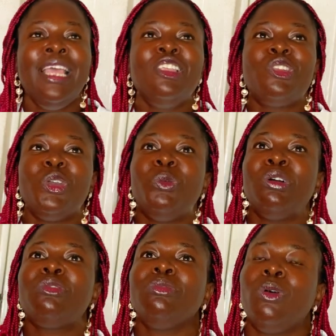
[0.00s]
So you
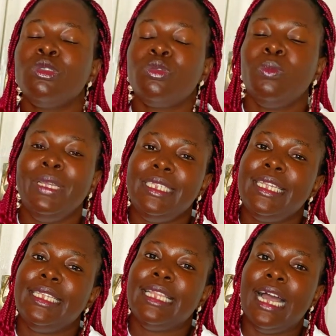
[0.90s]
want to also
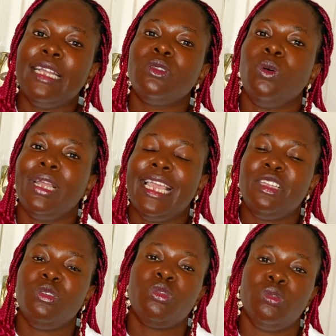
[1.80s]
maintain that or get
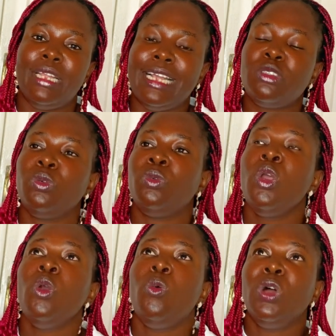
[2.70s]
used to that. So
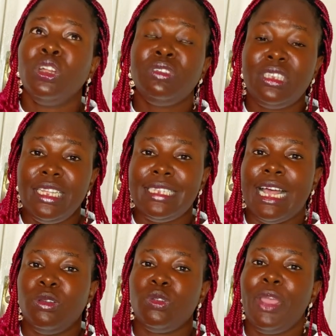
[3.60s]
one of the things that
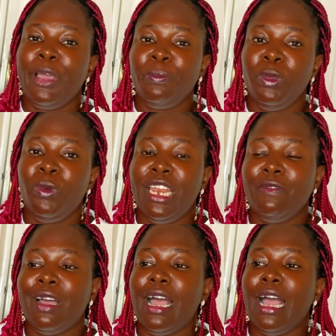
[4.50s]
also helped me
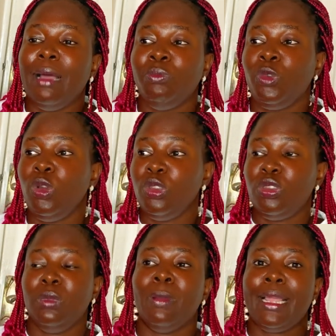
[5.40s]
whenever I'm going
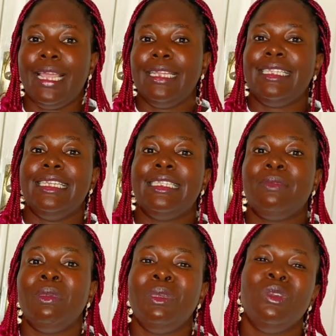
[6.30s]
to the market is
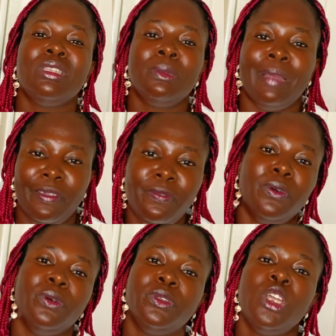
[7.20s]
maybe using my
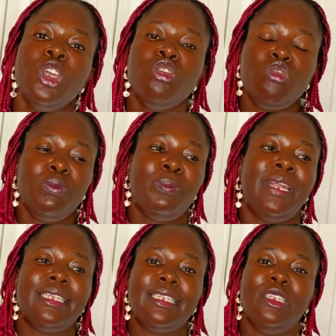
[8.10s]
phone to
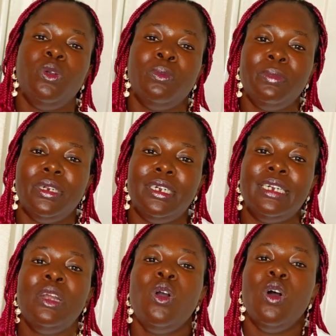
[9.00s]
press the
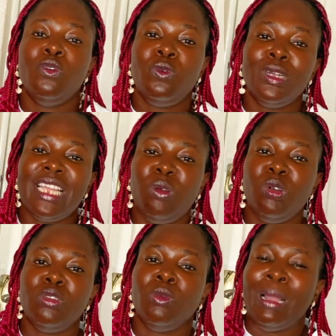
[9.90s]
number of what I
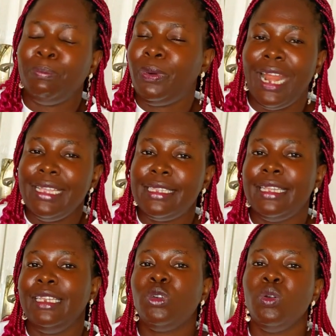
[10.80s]
want, I'm
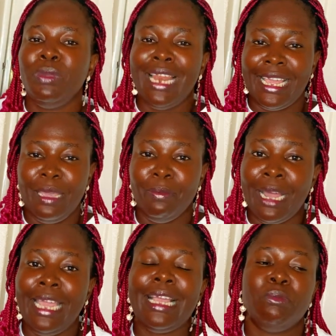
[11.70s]
pricing. It could be like a
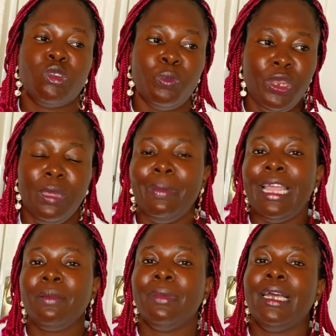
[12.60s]
bike, I'm stopping a
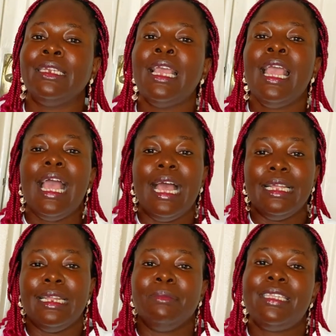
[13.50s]
bike man
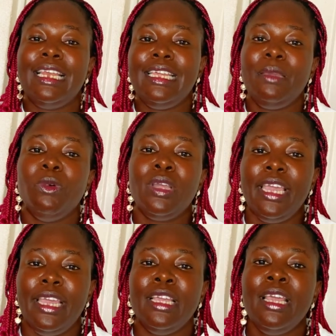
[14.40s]
and I'm telling him,
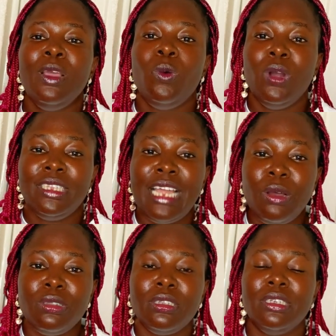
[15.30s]
okay,
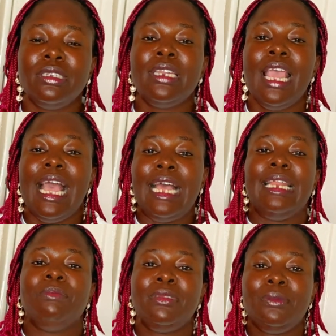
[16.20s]
1,000 and
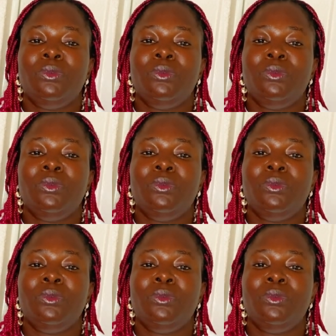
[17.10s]
I'm